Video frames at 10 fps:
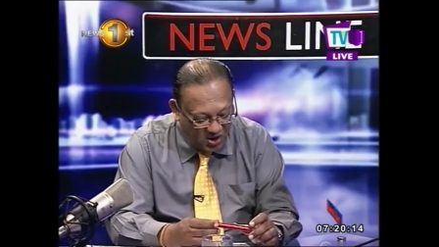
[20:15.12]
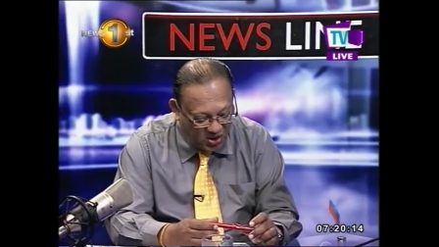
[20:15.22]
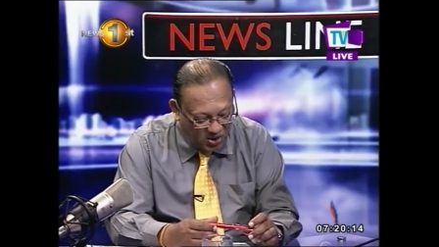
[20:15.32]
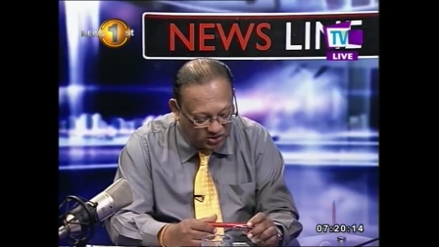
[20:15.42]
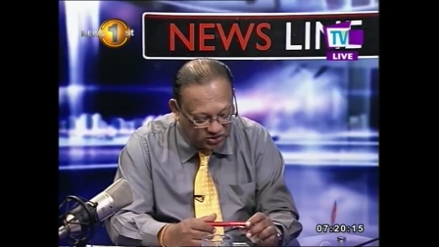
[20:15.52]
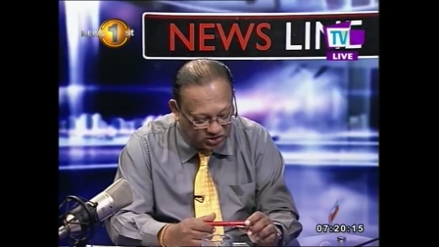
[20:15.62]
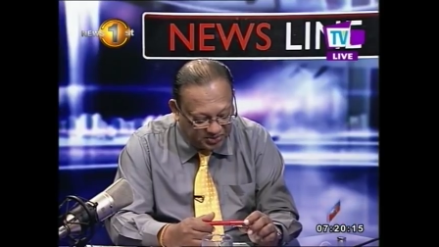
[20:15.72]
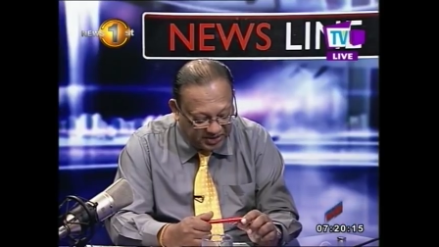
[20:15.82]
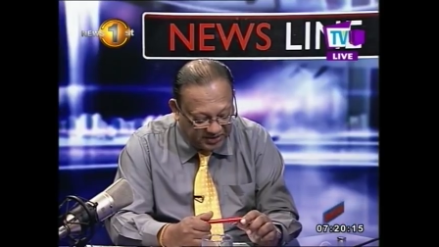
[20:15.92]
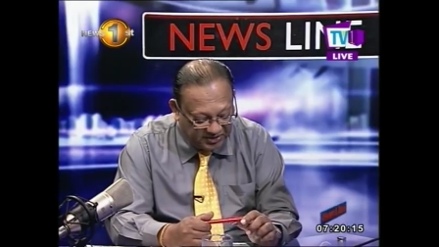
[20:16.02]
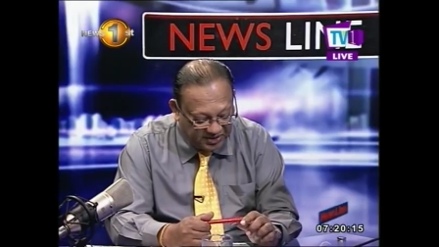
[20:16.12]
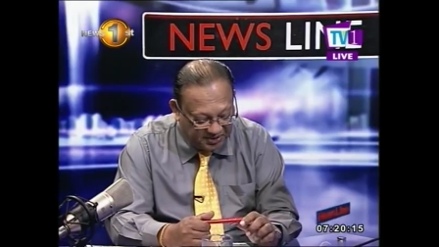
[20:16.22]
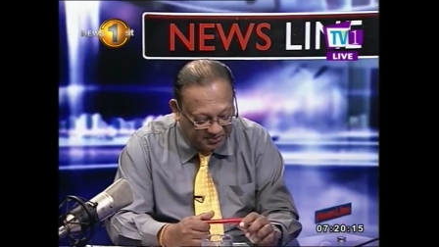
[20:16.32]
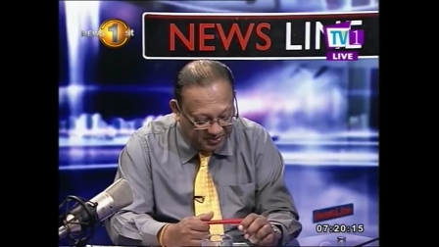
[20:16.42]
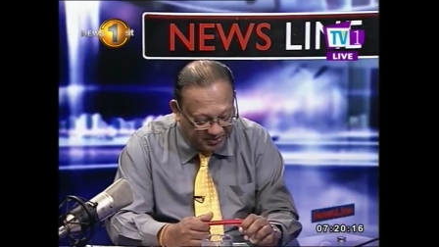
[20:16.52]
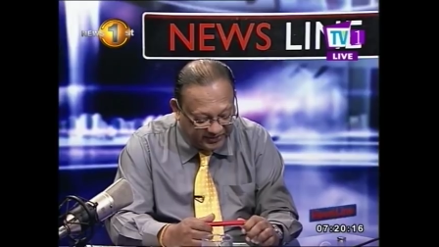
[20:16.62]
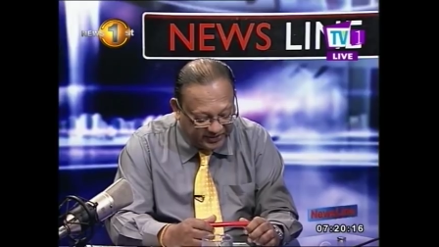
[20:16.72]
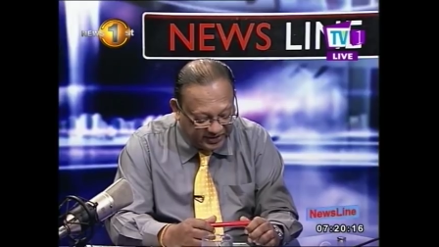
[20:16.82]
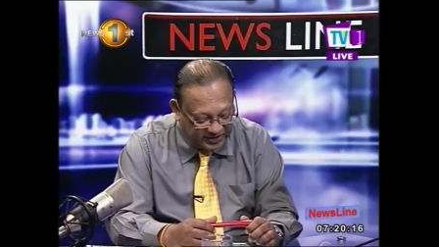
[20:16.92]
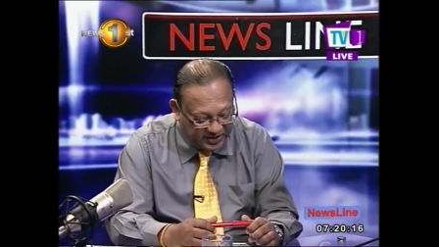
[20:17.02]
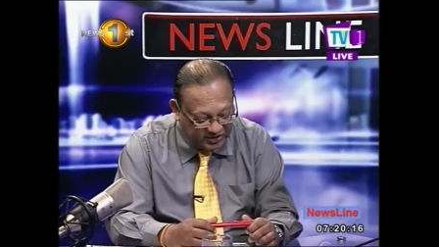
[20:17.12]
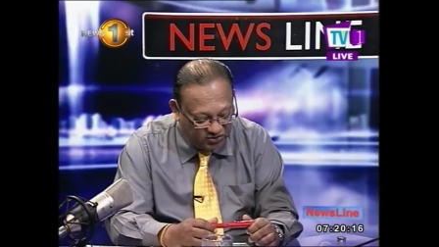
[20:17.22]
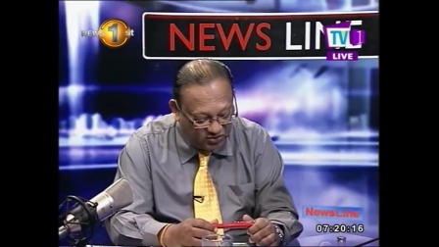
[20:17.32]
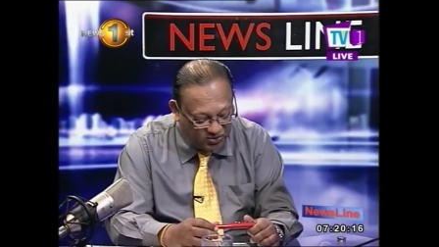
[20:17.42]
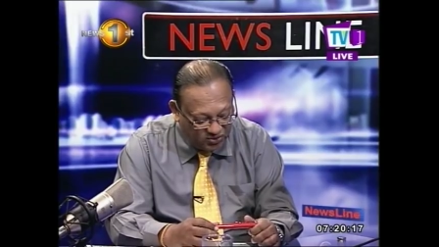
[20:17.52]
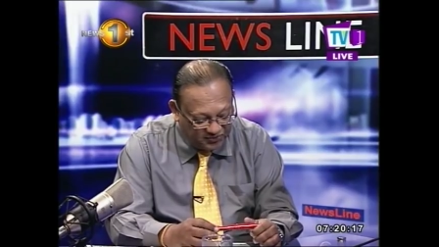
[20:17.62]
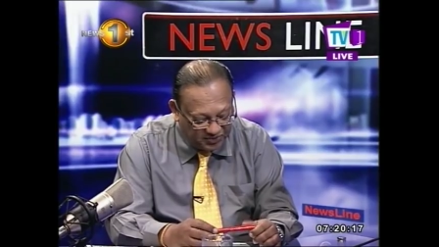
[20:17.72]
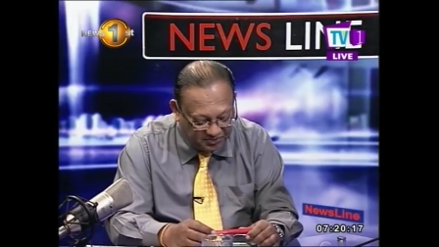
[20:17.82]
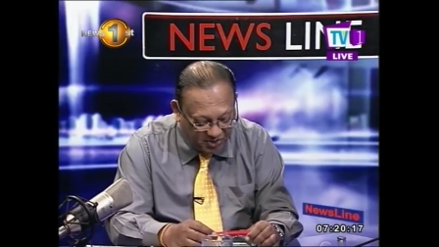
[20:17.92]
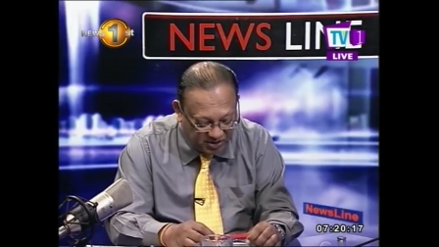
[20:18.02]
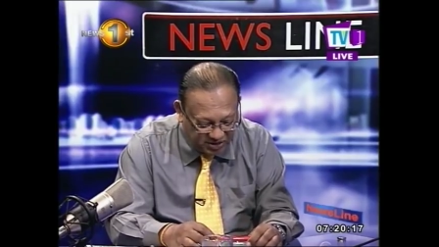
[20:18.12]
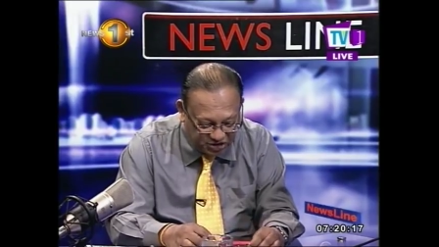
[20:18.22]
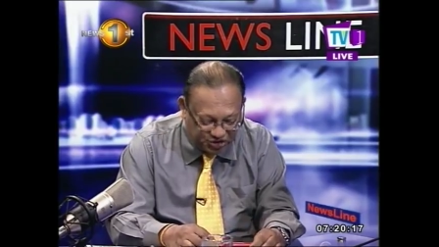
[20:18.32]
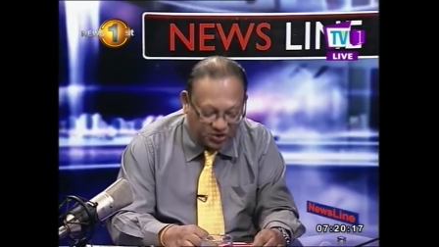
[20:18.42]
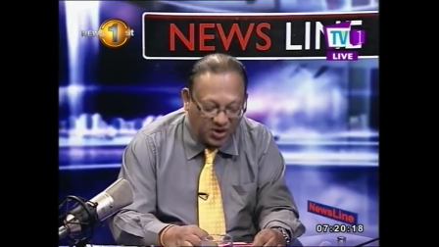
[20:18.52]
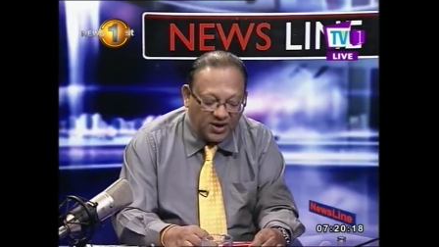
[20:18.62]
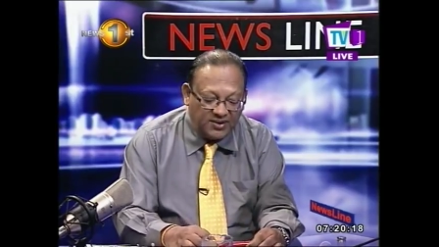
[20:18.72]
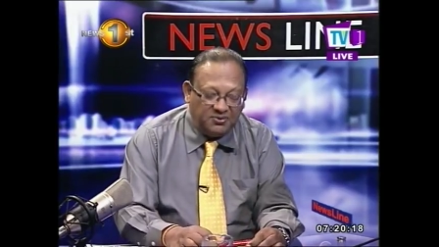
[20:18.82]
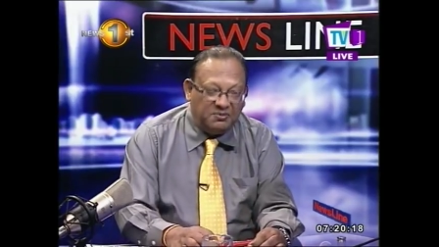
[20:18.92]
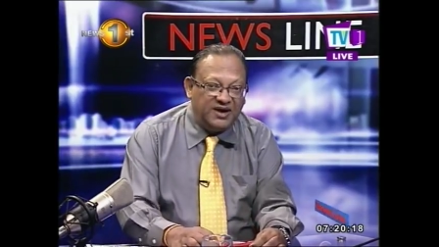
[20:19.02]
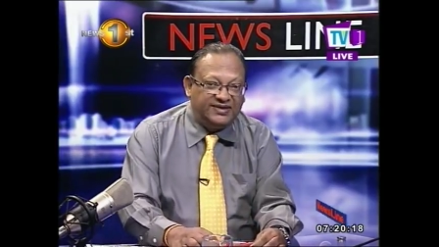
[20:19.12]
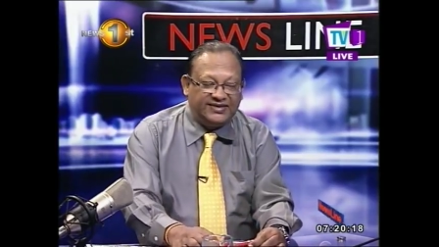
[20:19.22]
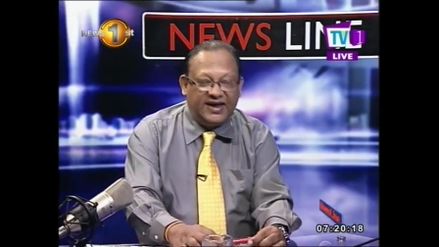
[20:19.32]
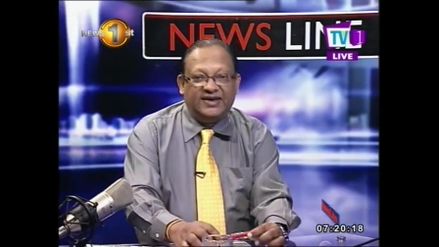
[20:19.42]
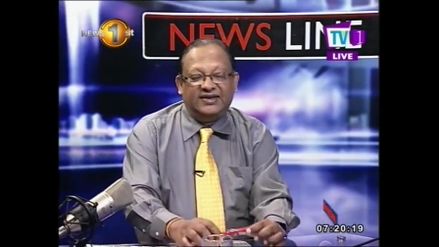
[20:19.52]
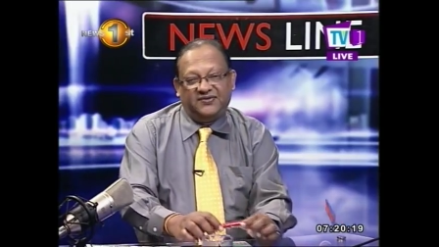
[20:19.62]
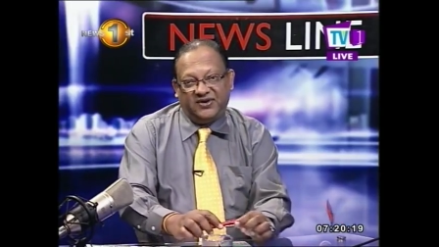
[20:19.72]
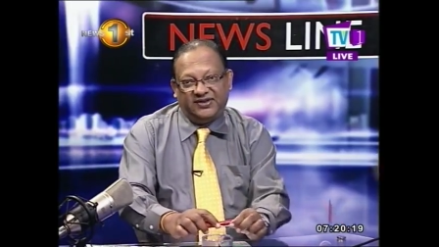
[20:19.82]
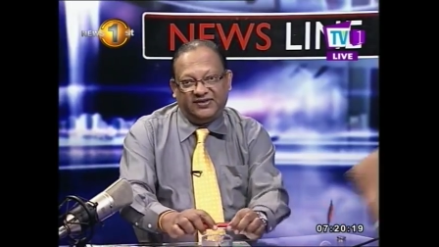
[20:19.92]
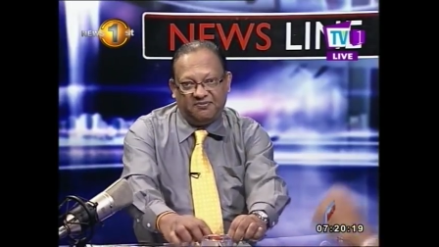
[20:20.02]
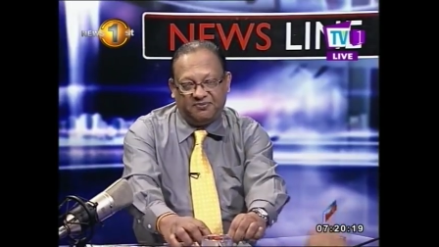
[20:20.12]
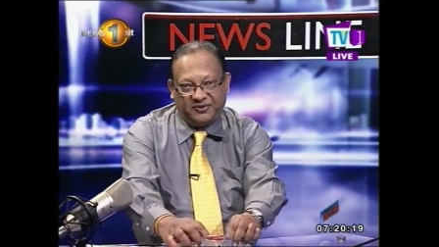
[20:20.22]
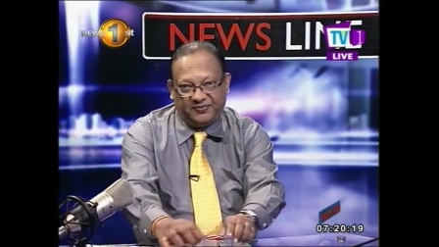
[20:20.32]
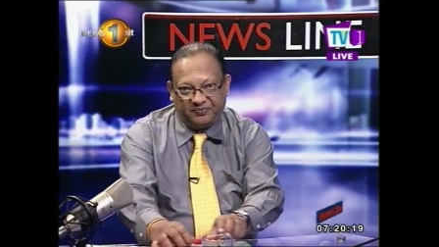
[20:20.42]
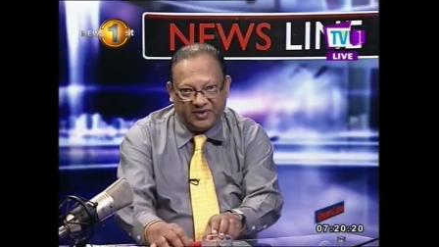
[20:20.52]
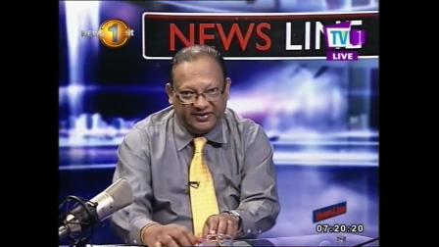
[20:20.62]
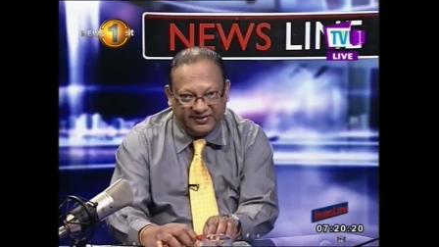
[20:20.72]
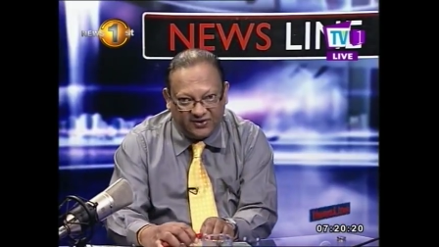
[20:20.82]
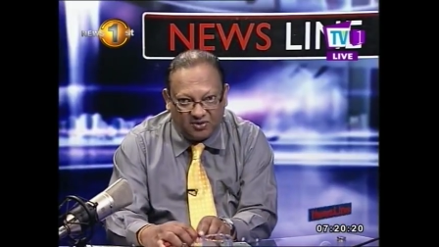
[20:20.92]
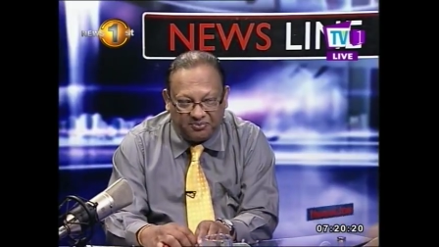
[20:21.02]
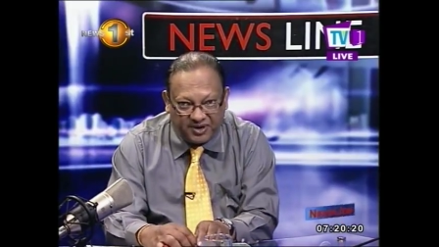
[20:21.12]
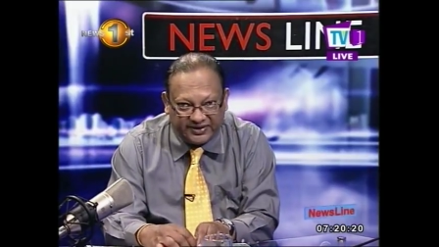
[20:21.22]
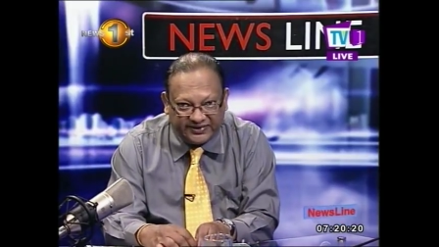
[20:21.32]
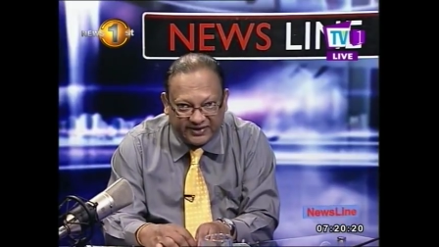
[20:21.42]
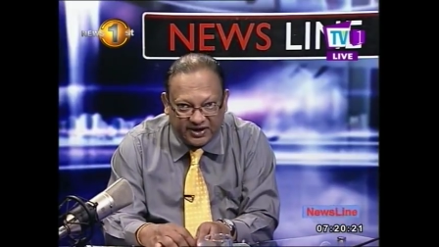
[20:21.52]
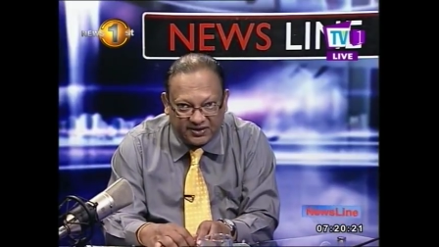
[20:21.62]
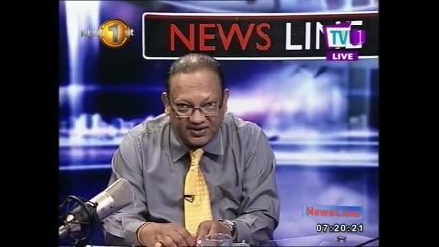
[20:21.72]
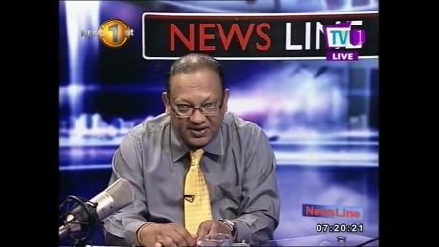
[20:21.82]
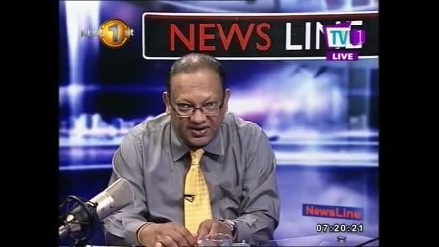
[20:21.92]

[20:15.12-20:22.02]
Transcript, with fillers: also to be given a publicity that you do for the bond issue. Well, my stand is very simple. It is non-partisan.